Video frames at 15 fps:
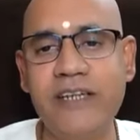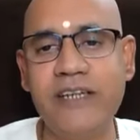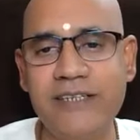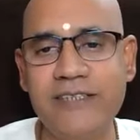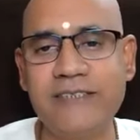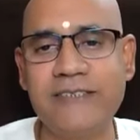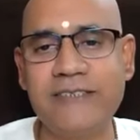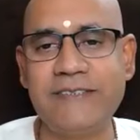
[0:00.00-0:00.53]

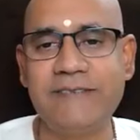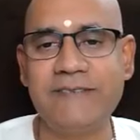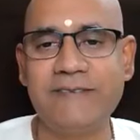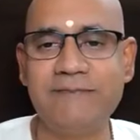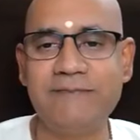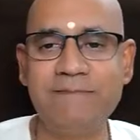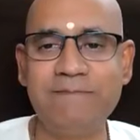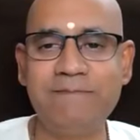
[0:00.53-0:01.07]
tendency
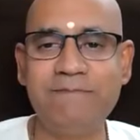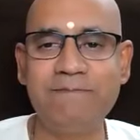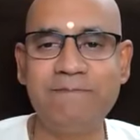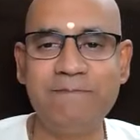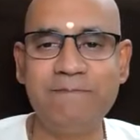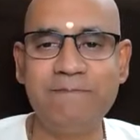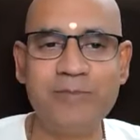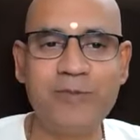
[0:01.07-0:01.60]

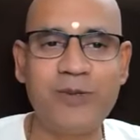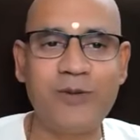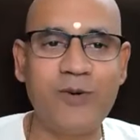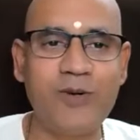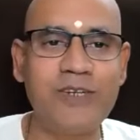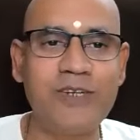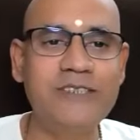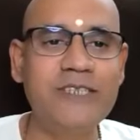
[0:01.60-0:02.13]

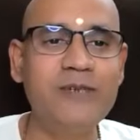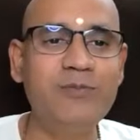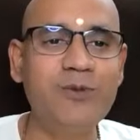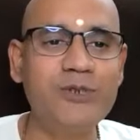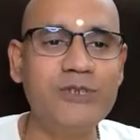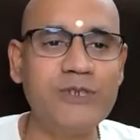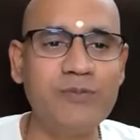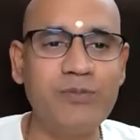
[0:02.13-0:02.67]
what is the
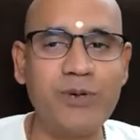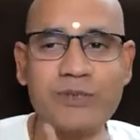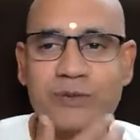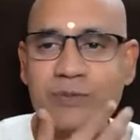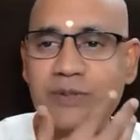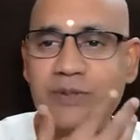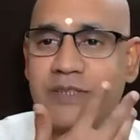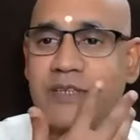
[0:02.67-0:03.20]
most
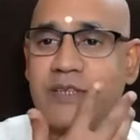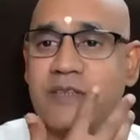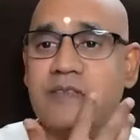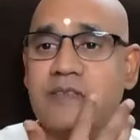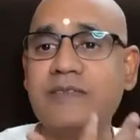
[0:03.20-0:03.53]
impossible thing?